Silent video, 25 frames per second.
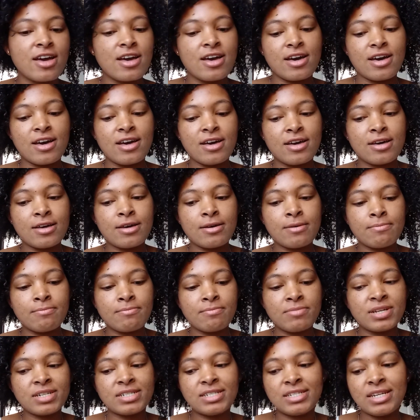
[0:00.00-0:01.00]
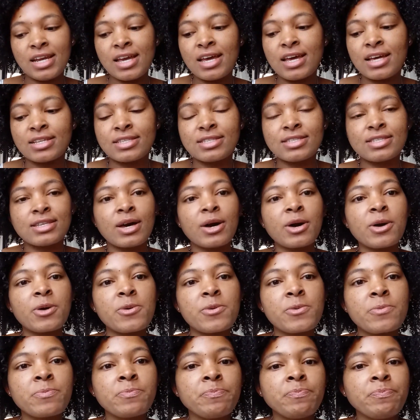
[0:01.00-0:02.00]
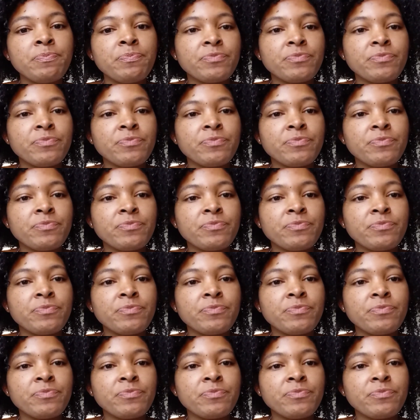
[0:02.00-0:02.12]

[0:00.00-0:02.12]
But yeah, so